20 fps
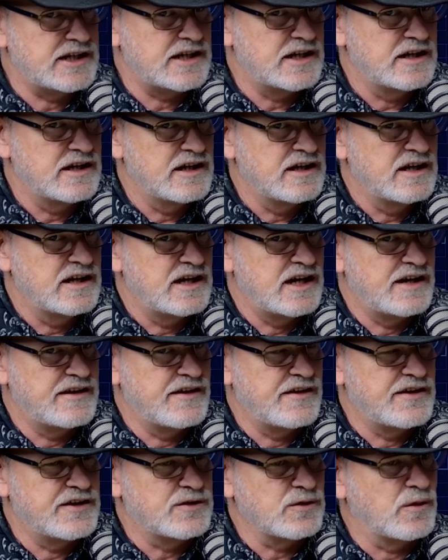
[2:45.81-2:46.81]
and then
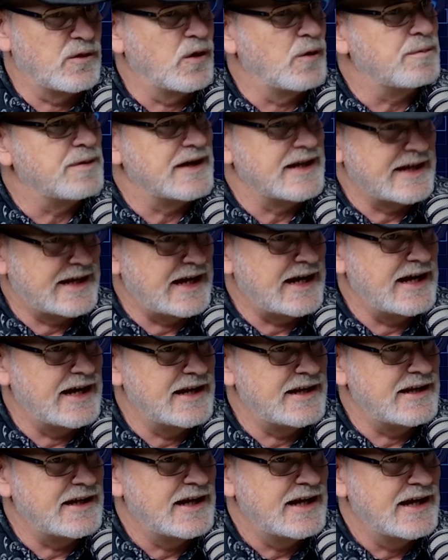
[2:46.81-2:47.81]
the door opened again.